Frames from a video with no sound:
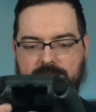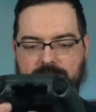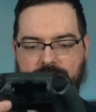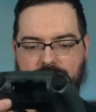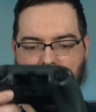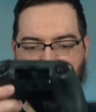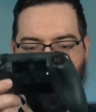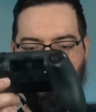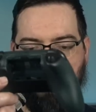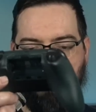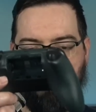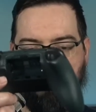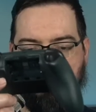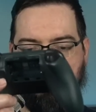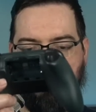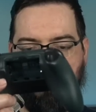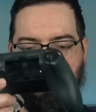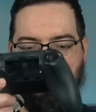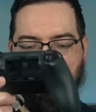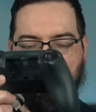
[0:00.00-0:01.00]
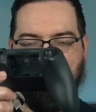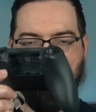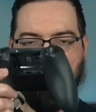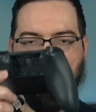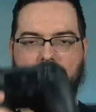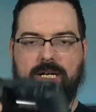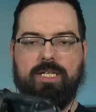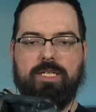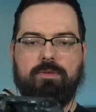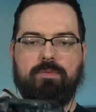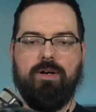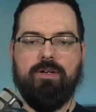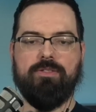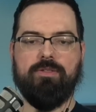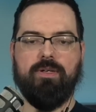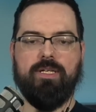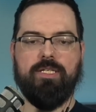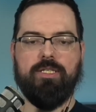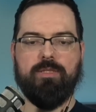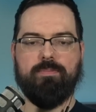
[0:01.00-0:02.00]
for wireless, but you
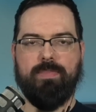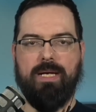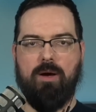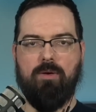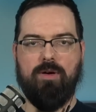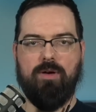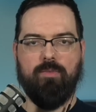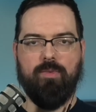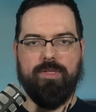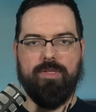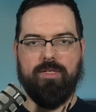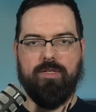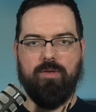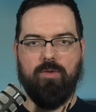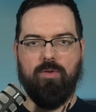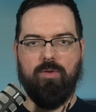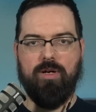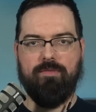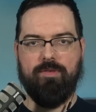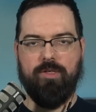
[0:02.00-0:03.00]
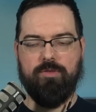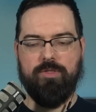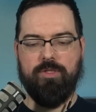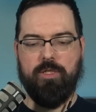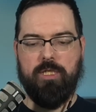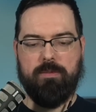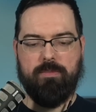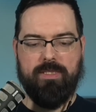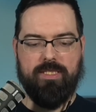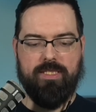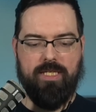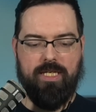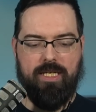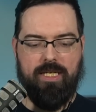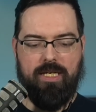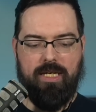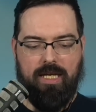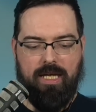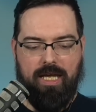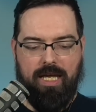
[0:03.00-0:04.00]
also can just power it with the cord if you use
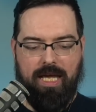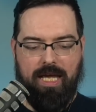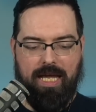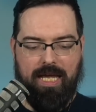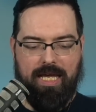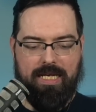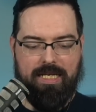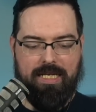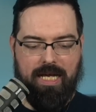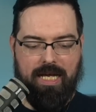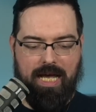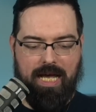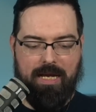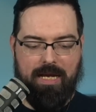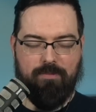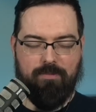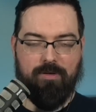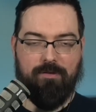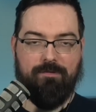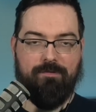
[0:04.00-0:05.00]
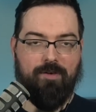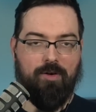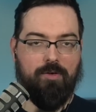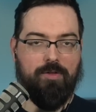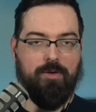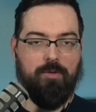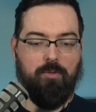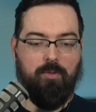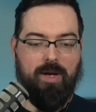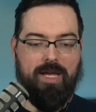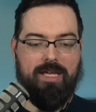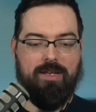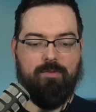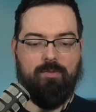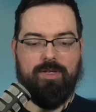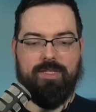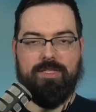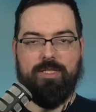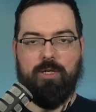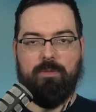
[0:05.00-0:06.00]
USB-C. And I prefer the weight
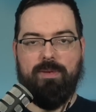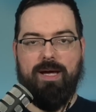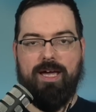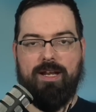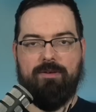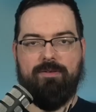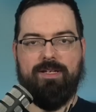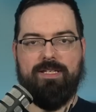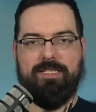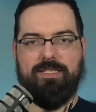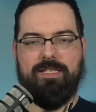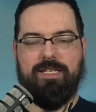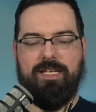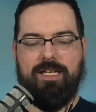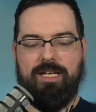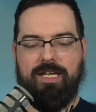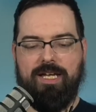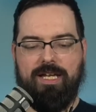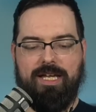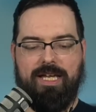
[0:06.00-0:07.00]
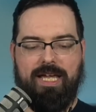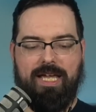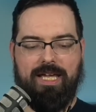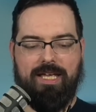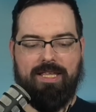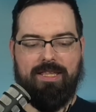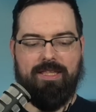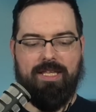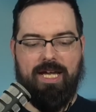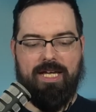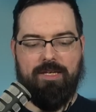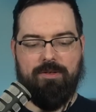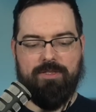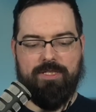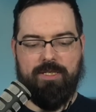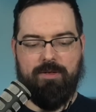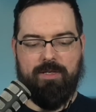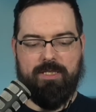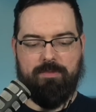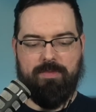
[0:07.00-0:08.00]
with no batteries, and I
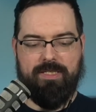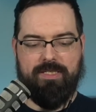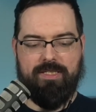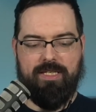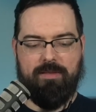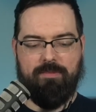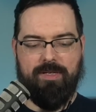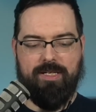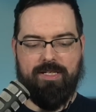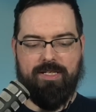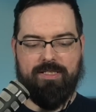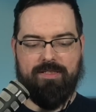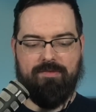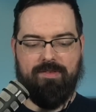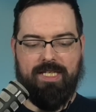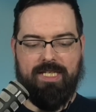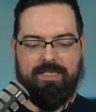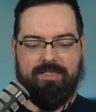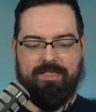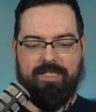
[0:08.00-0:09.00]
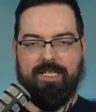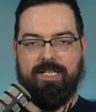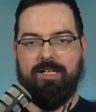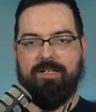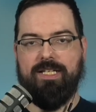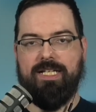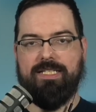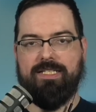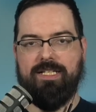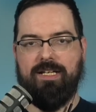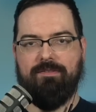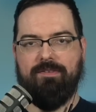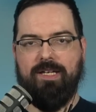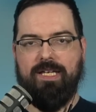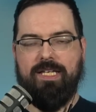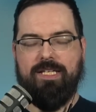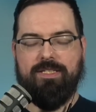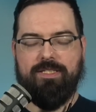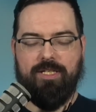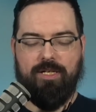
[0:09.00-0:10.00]
use USB-C because of latency and all that stuff.
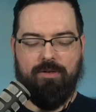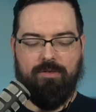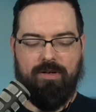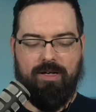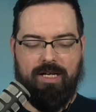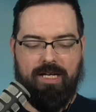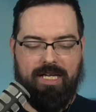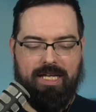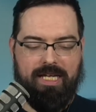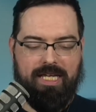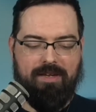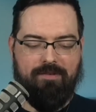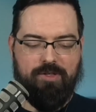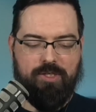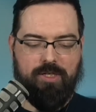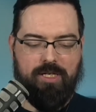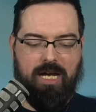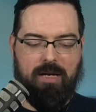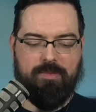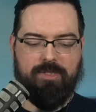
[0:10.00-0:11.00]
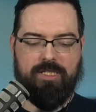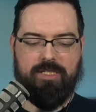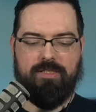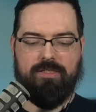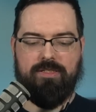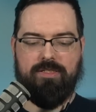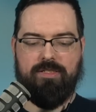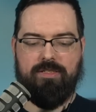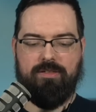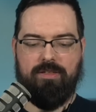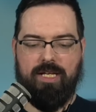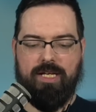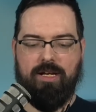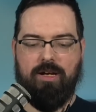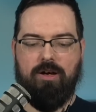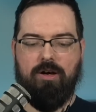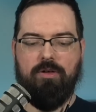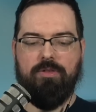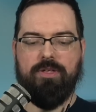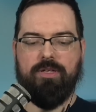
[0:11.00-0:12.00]
So it gives you options, like
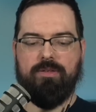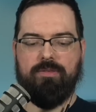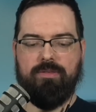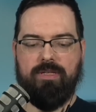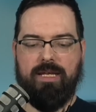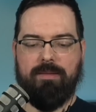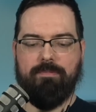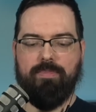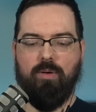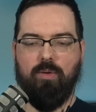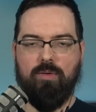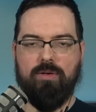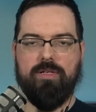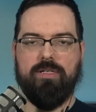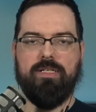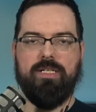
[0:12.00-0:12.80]
all the important